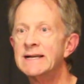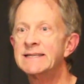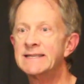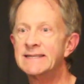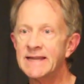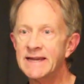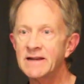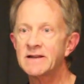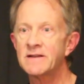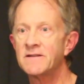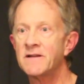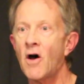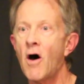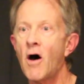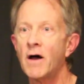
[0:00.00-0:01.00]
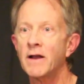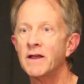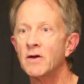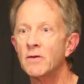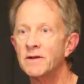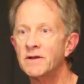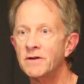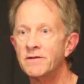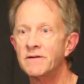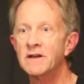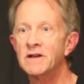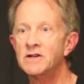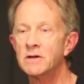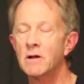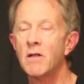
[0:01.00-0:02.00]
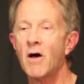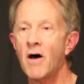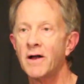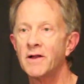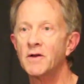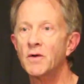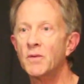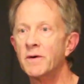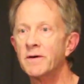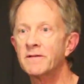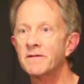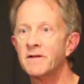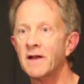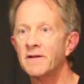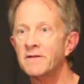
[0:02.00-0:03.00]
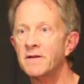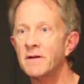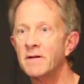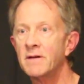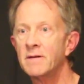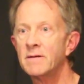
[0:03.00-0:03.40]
synced to audio in your digital audio workstation.